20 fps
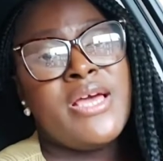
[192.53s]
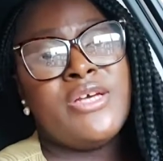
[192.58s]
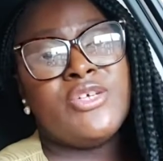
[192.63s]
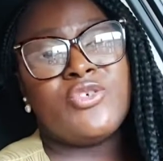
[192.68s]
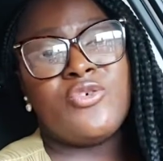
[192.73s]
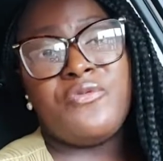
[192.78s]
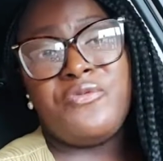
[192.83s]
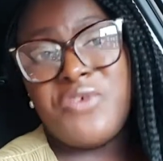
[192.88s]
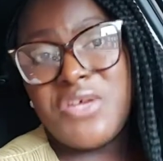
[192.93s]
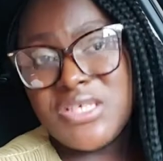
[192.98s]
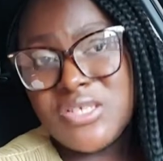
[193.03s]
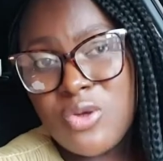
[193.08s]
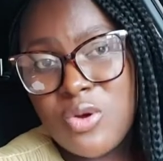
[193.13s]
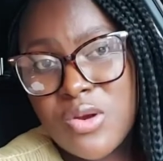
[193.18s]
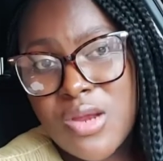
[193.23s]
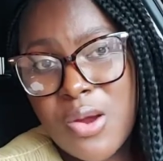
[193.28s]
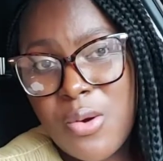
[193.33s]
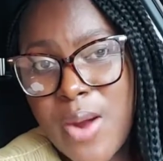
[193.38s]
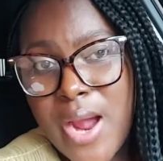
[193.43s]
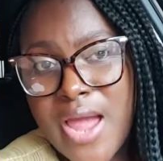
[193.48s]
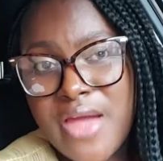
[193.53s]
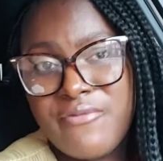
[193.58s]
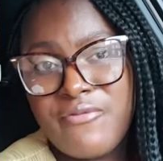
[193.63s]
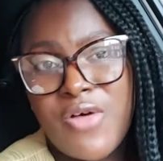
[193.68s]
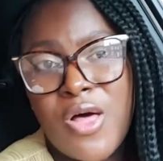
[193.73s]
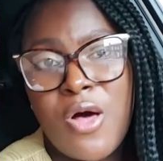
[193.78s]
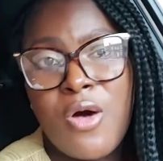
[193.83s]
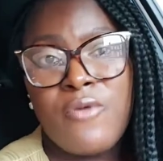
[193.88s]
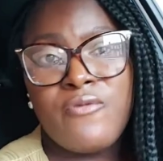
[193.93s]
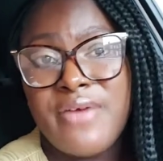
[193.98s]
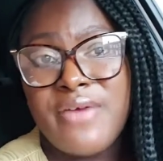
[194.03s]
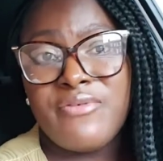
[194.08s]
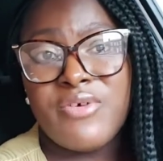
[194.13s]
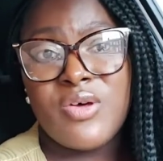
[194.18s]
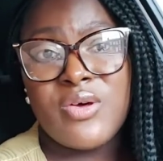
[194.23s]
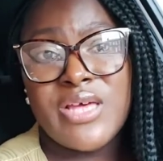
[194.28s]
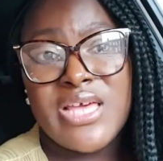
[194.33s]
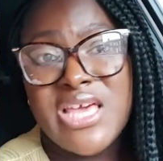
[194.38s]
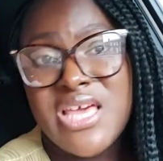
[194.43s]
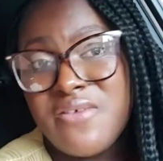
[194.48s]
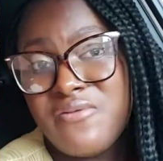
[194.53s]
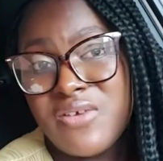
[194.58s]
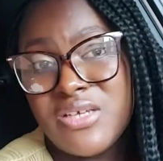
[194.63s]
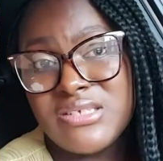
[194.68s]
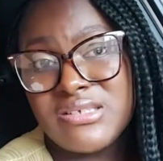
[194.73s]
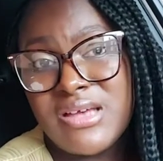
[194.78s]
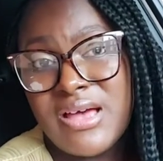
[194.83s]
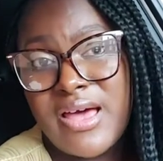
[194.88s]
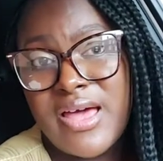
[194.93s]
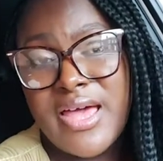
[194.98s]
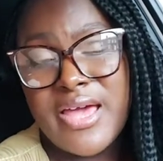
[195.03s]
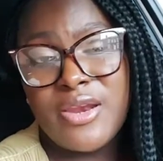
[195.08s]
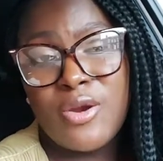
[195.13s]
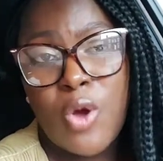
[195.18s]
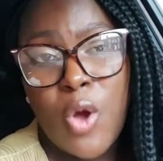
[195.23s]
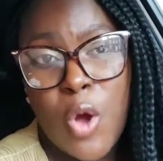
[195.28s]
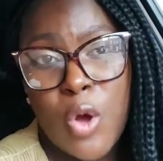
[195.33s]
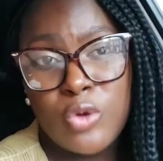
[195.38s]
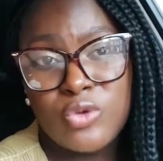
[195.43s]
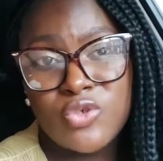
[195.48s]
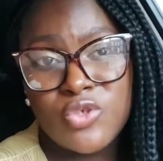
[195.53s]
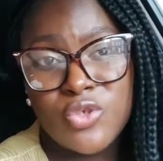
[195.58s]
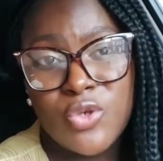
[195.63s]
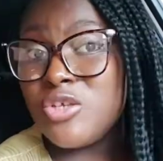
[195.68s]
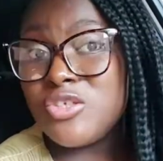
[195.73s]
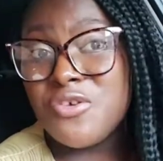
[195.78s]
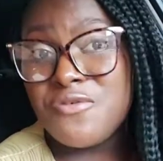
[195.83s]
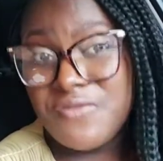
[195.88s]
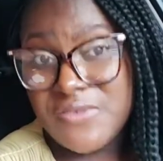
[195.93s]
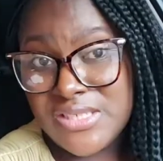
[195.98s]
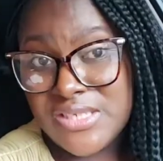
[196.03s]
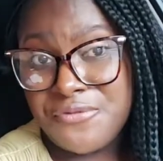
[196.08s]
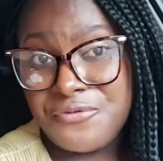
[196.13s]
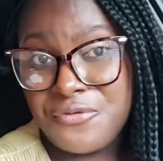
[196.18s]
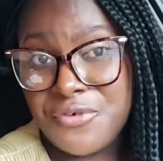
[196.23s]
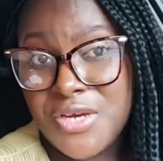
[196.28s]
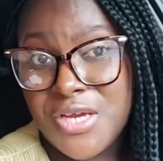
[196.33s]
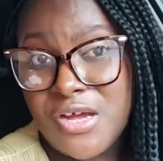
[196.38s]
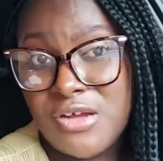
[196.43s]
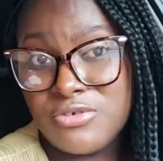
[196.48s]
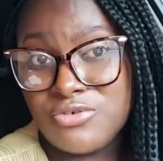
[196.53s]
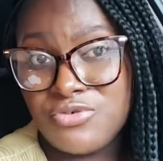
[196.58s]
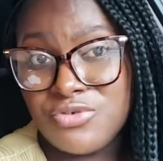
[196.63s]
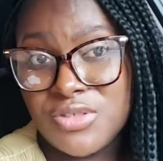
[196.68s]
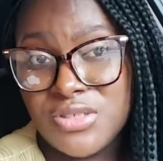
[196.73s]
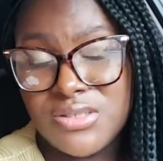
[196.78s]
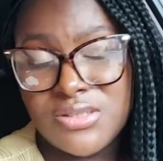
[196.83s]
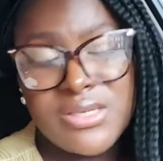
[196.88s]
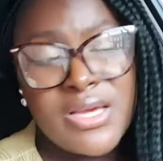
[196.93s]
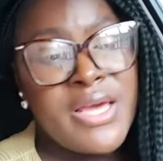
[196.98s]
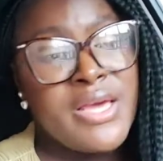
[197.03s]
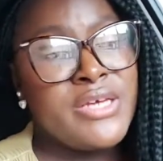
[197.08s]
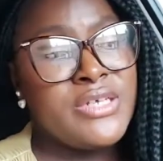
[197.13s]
So visa on arrival, e-visa, and also visa-free countries.